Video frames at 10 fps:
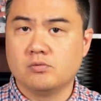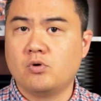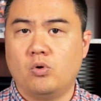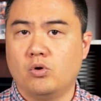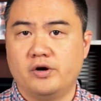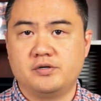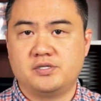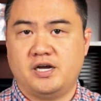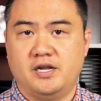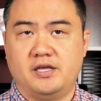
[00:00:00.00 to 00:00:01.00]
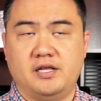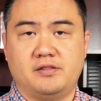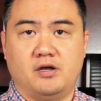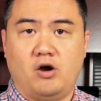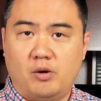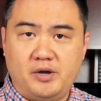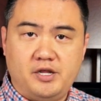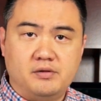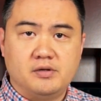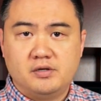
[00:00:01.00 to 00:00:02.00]
chord to kind of get the
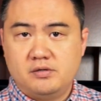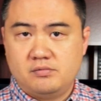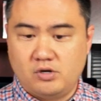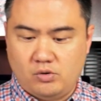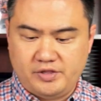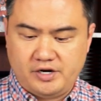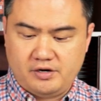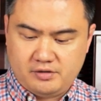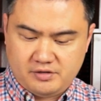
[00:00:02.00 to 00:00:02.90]
harmony going there.